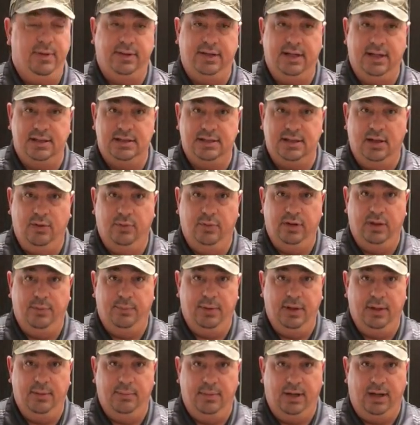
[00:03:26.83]
that they sent with the
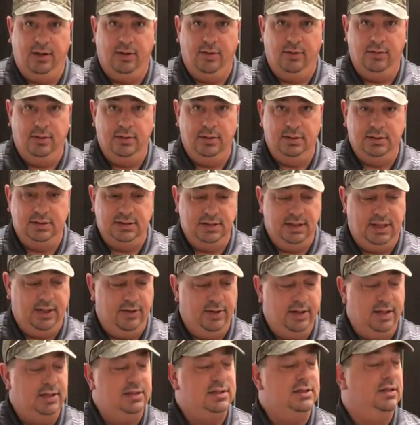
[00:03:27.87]
pit barrel and see how
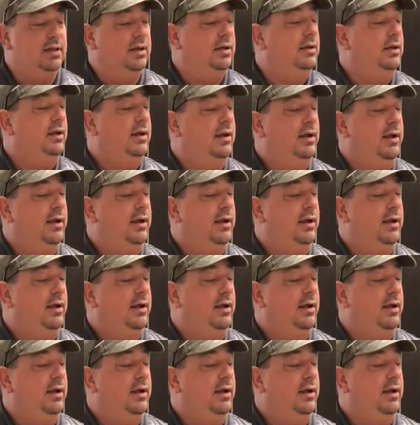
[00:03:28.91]
it's a, uh,